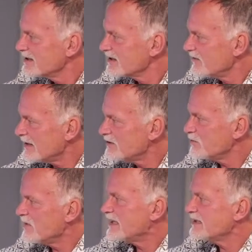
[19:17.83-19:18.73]

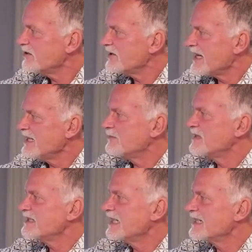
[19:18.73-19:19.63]
quantum
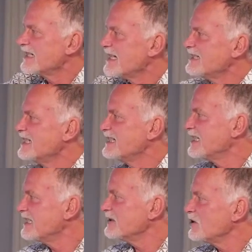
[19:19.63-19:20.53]
electrodynamics and classical
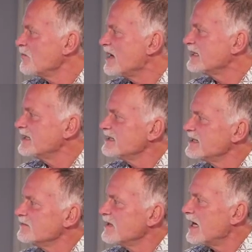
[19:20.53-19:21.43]

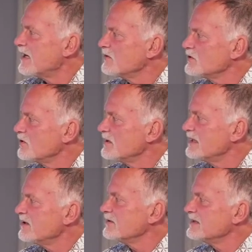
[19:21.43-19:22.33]
electromagnetism are also
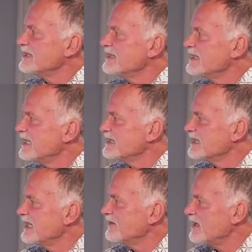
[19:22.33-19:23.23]
inconsistent
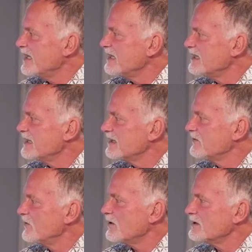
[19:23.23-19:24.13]
in a way that
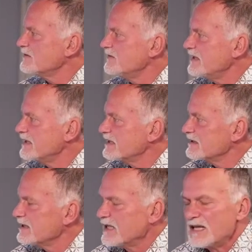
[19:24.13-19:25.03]
force
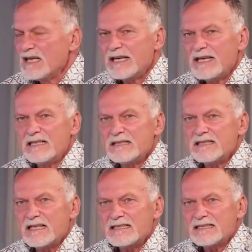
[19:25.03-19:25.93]
field in
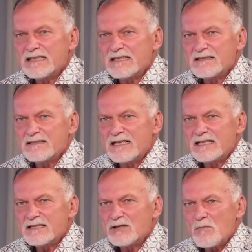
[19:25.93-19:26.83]
classical
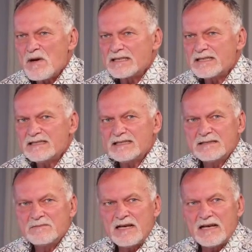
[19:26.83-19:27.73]

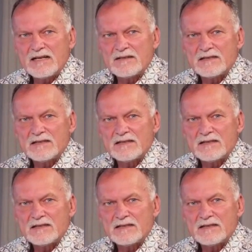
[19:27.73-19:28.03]
electromagnetism are